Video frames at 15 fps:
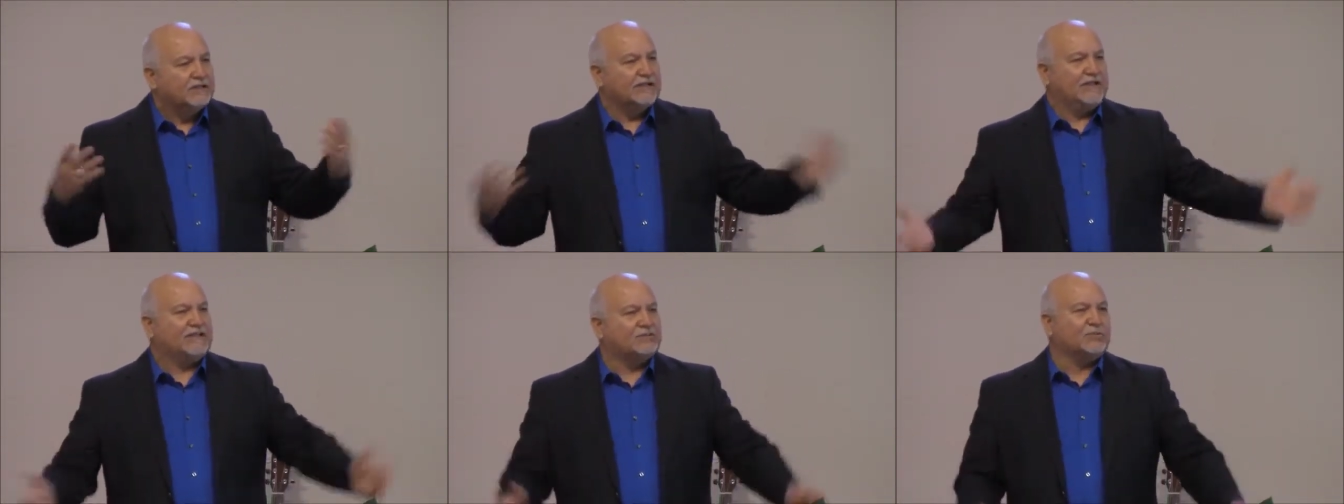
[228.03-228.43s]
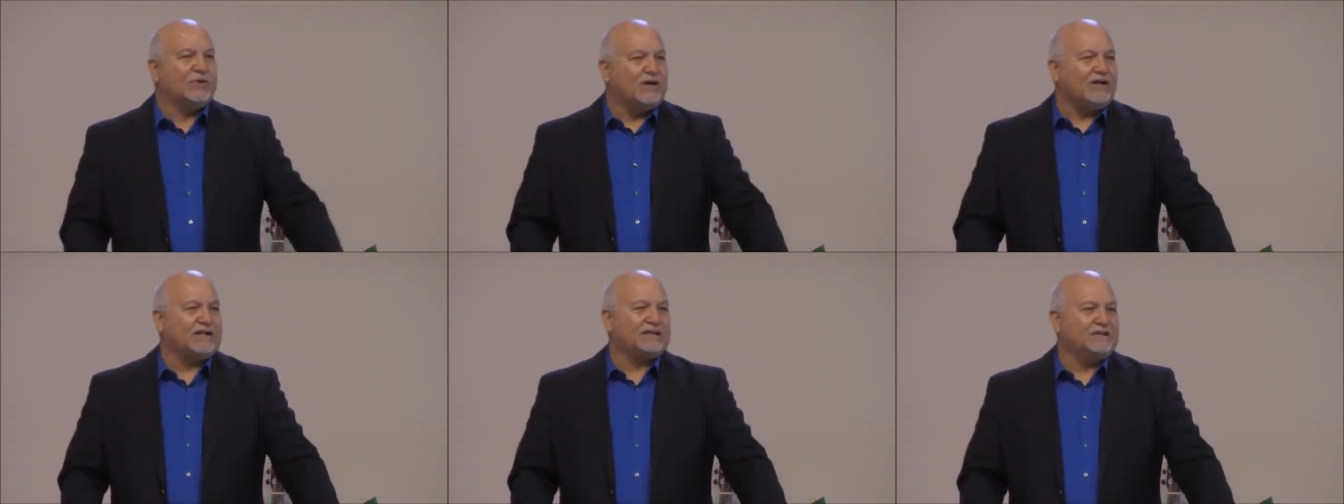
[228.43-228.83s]
guess
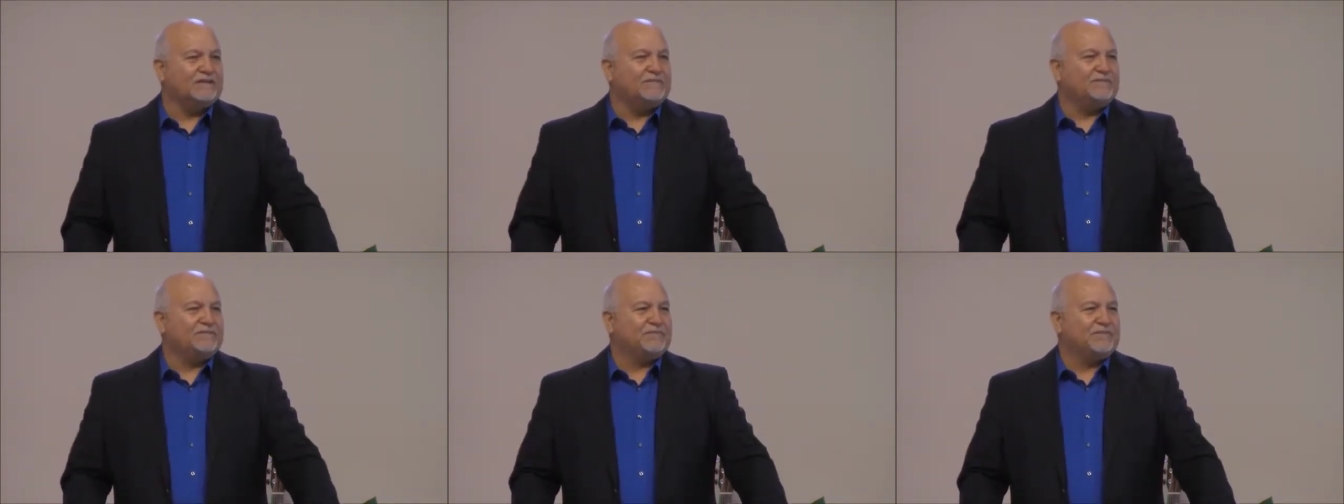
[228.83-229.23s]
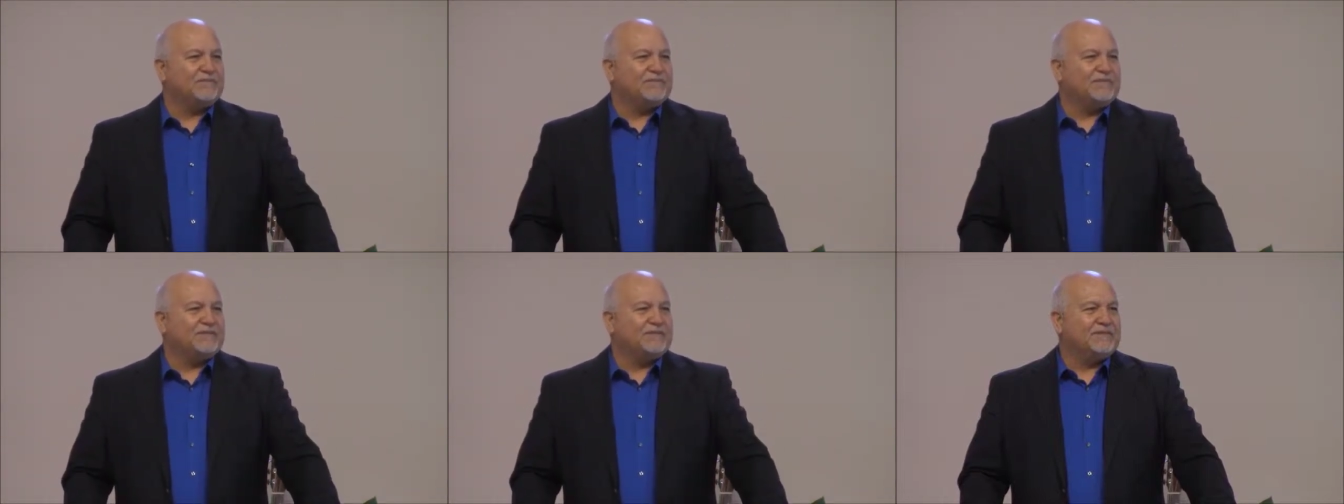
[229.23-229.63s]
what?
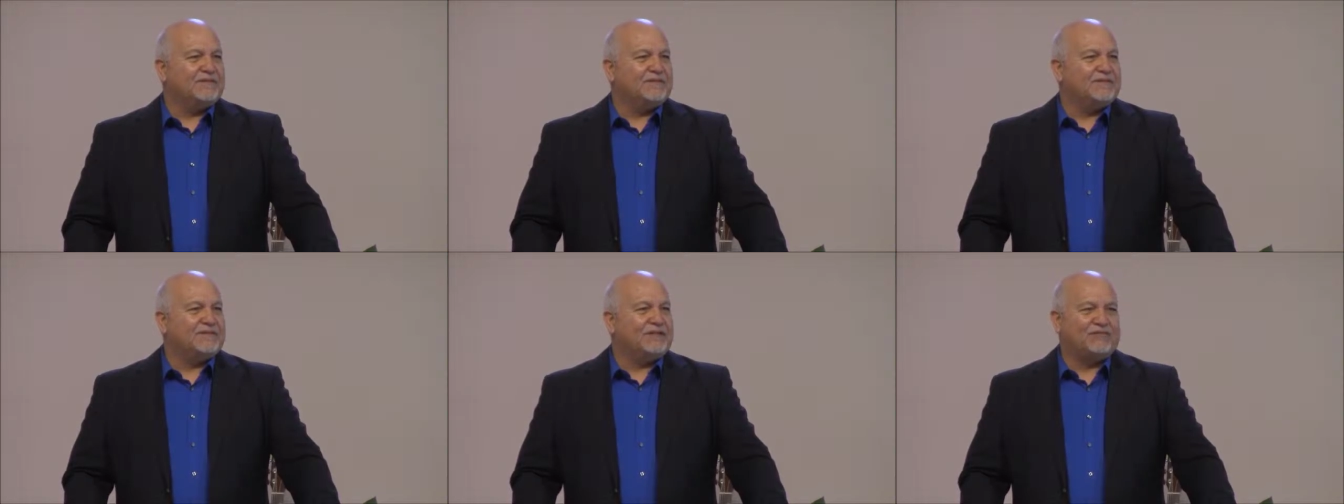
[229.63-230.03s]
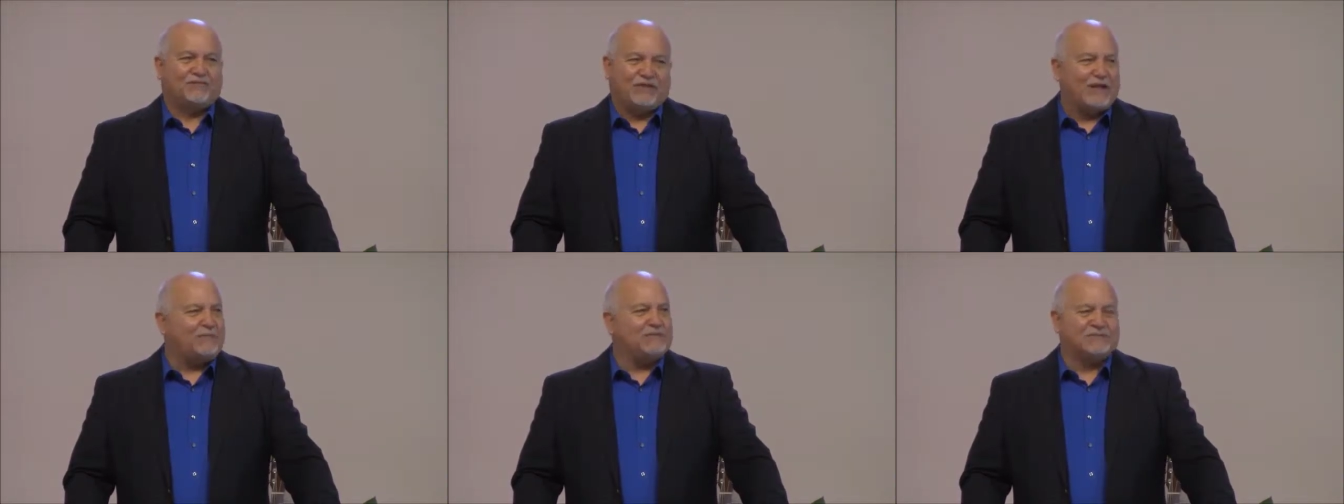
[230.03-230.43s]
That
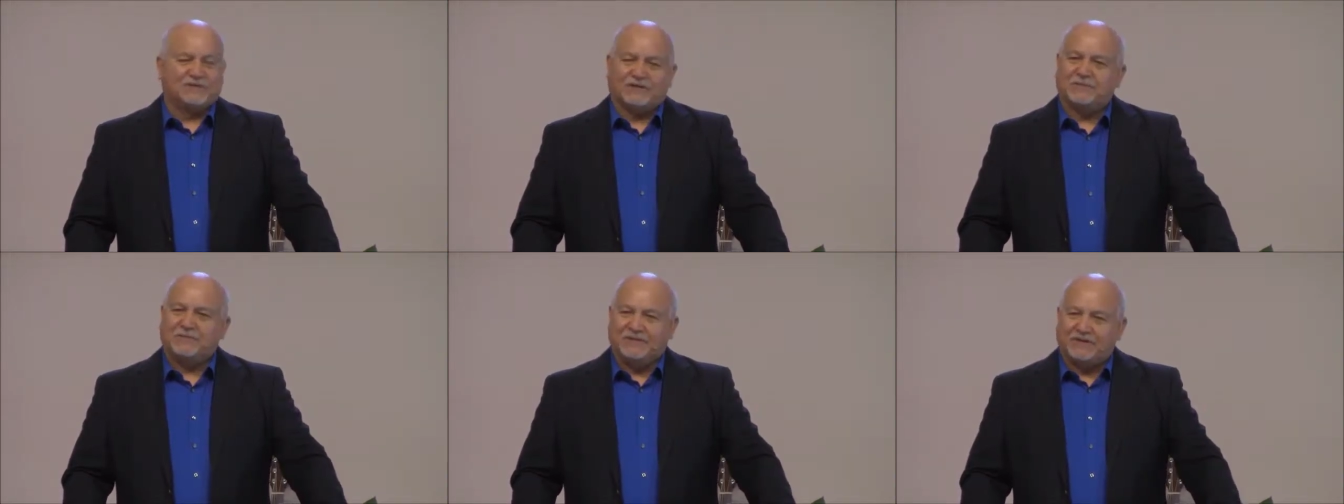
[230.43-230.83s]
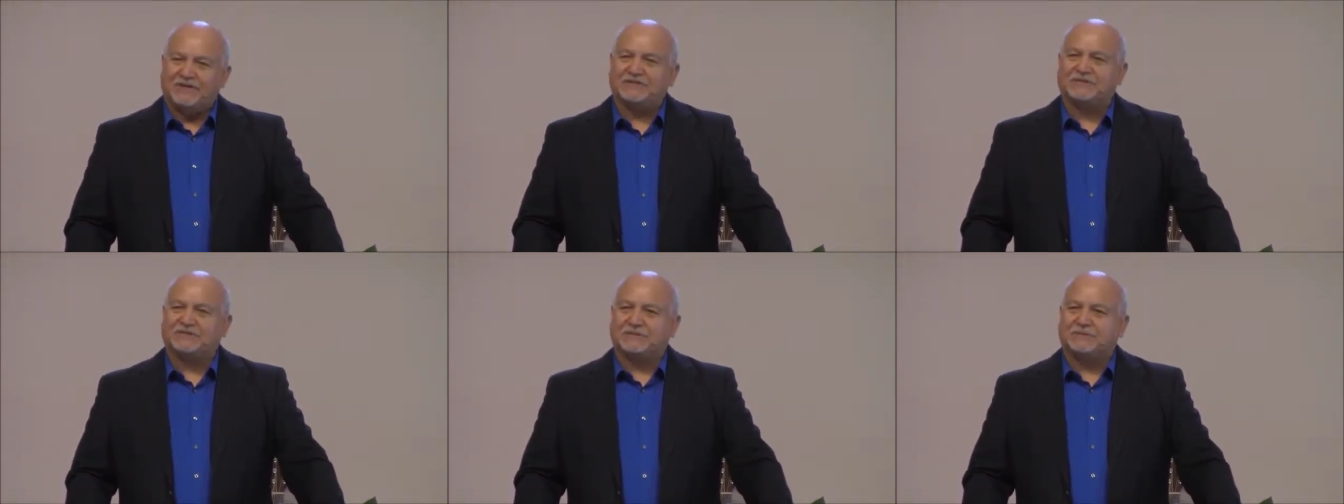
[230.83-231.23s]
family's going to be
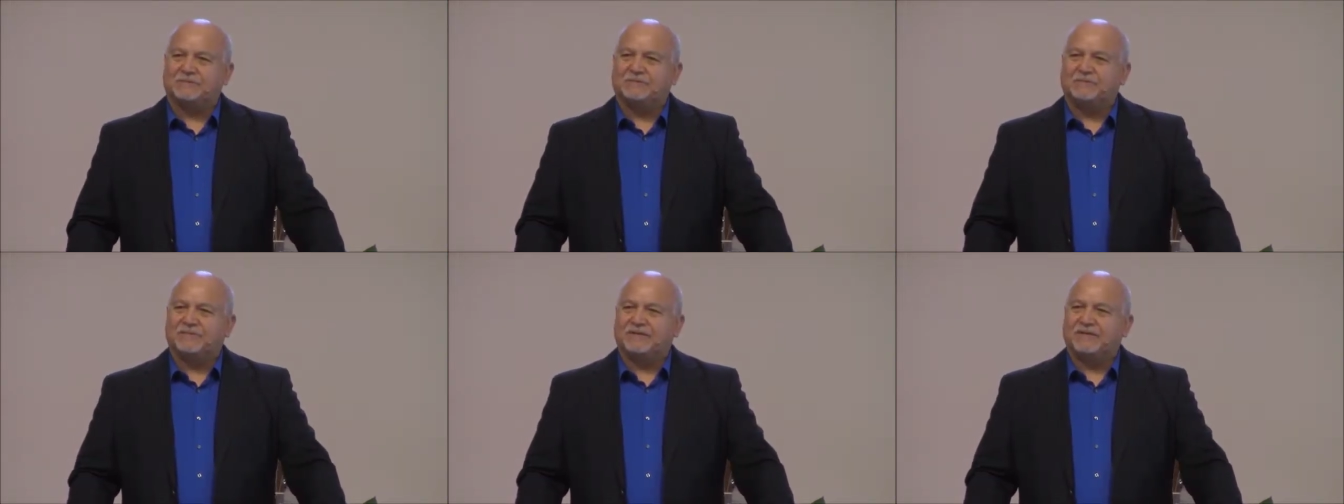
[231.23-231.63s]
awesome.